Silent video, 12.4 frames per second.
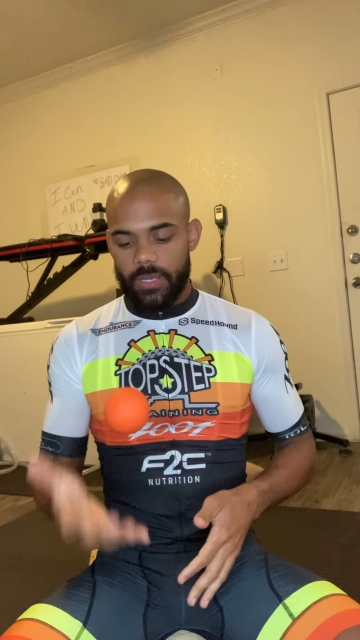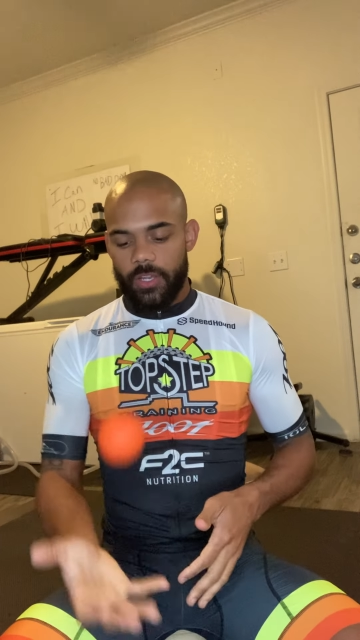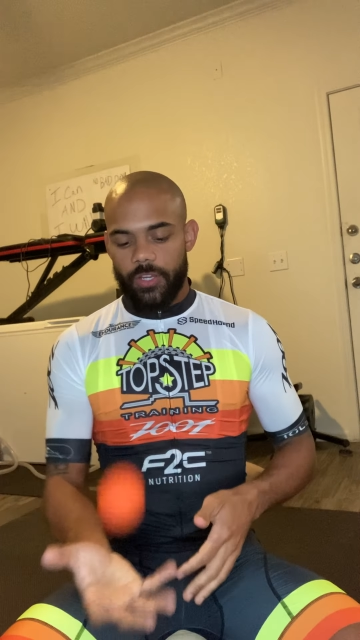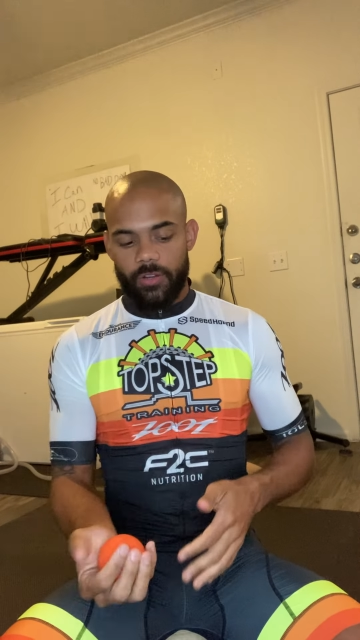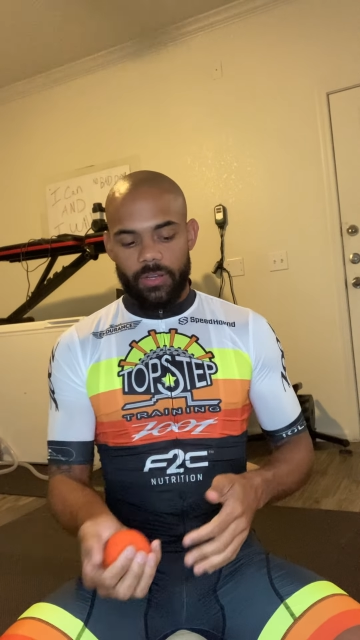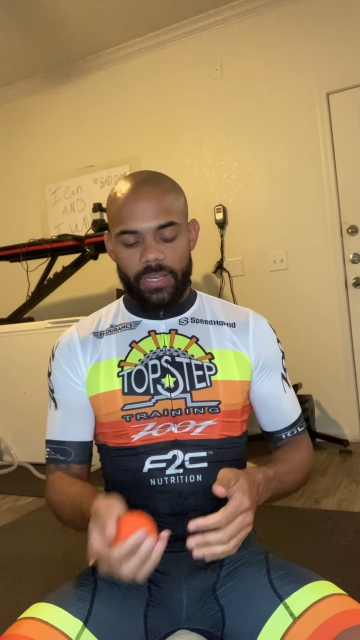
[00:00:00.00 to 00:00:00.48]

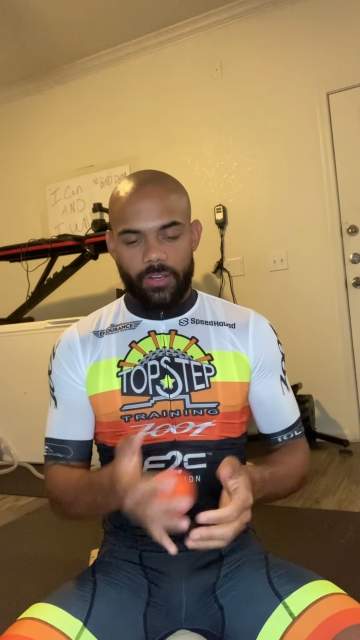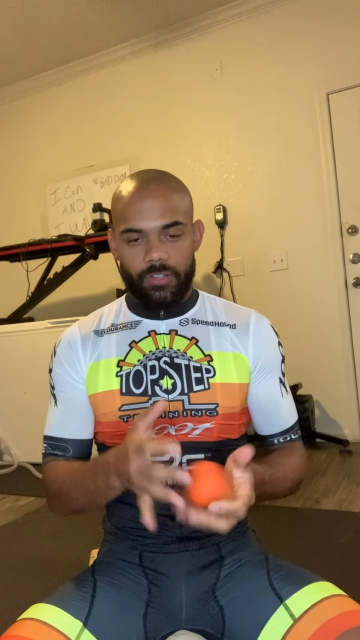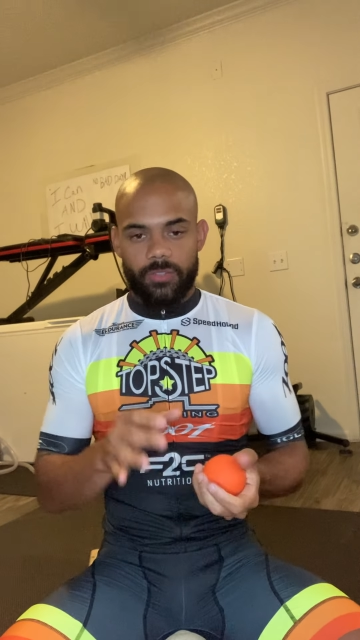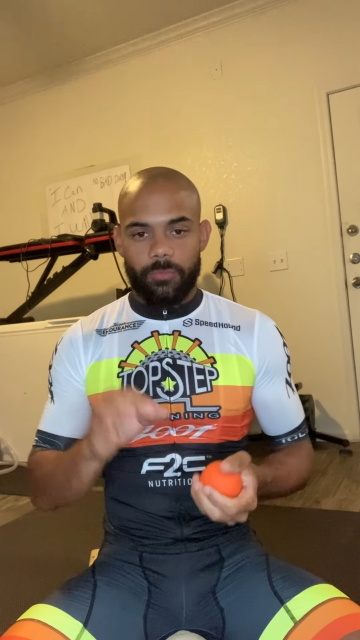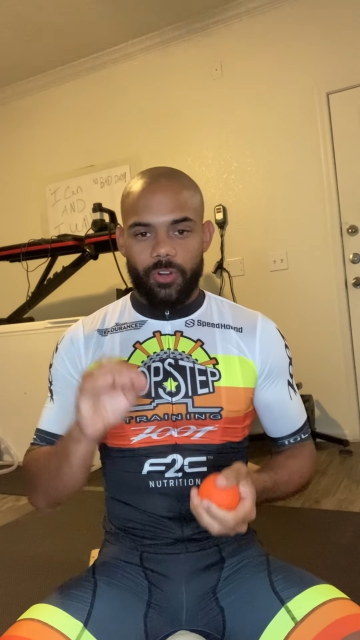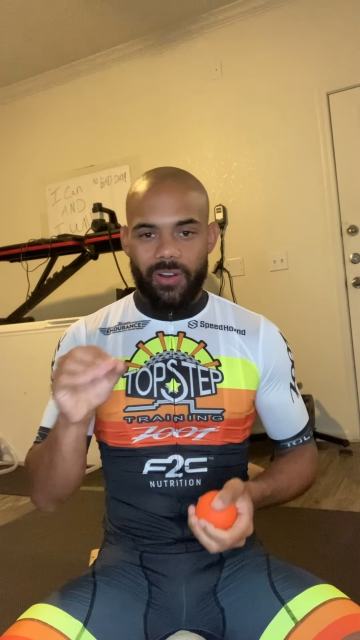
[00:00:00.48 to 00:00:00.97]
You're gonna hear
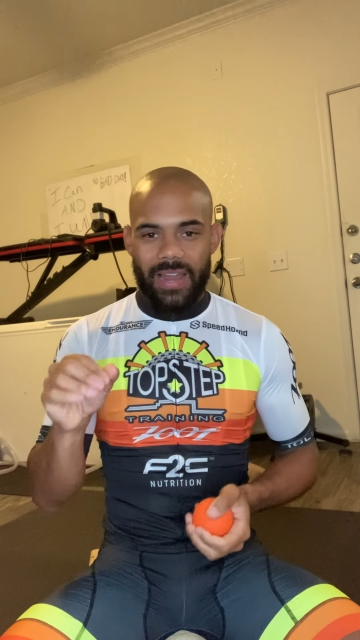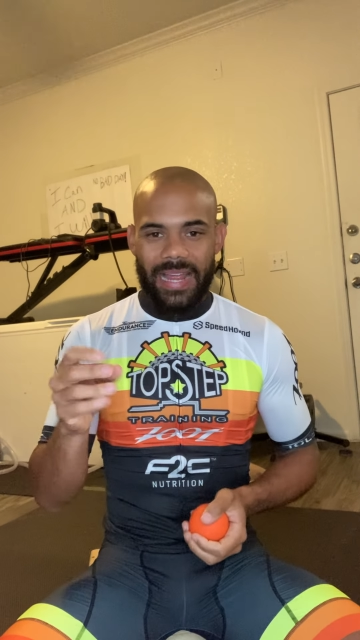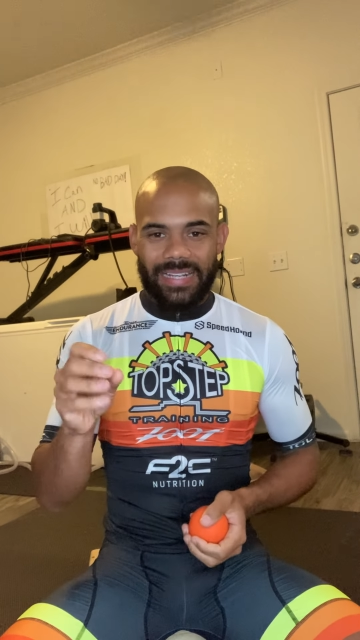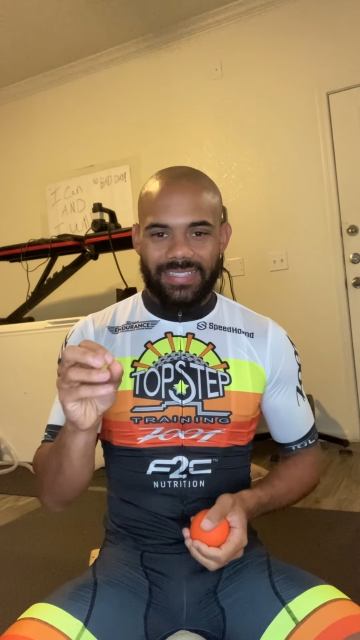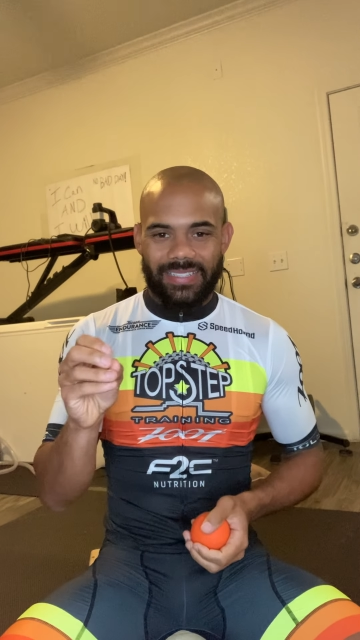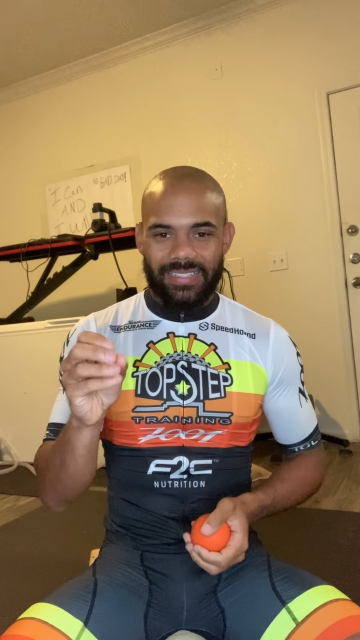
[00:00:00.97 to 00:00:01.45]
some
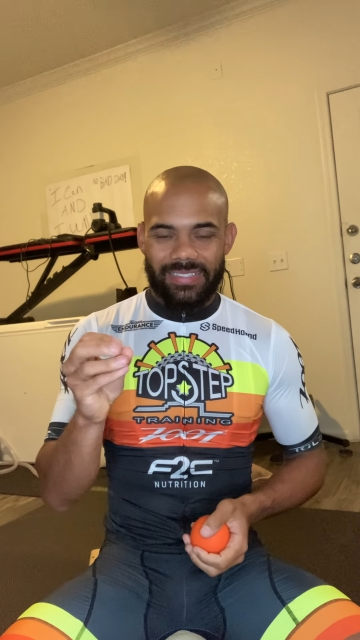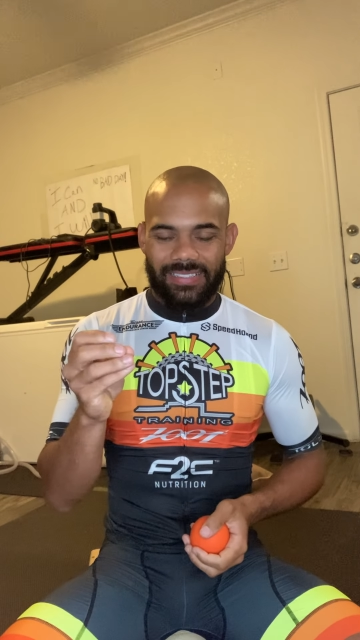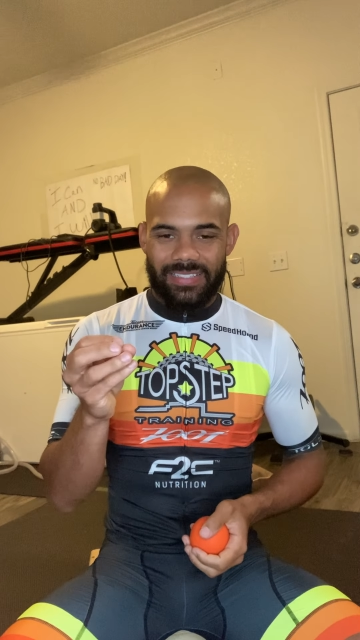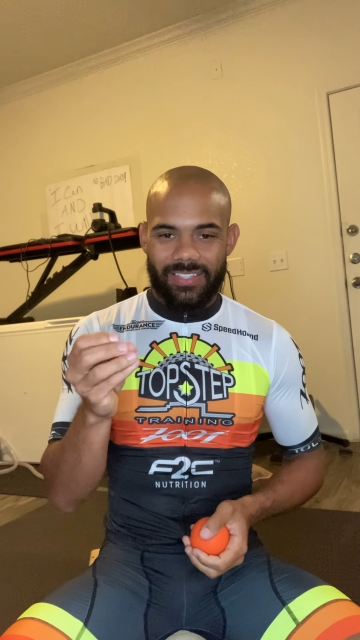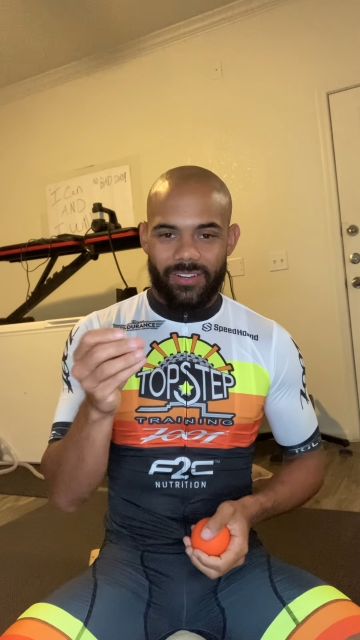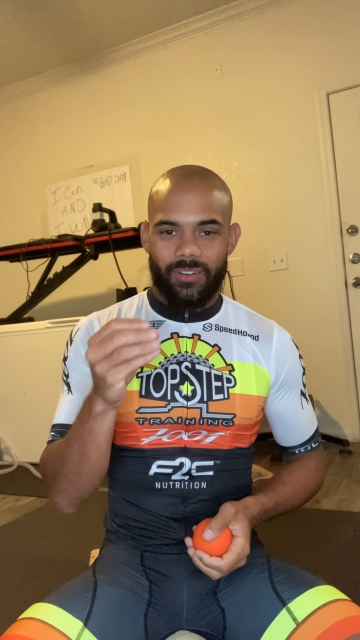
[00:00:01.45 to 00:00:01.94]
cracks and
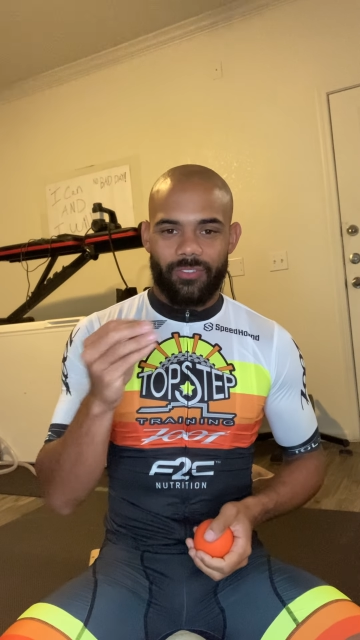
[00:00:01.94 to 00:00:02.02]
you're gonna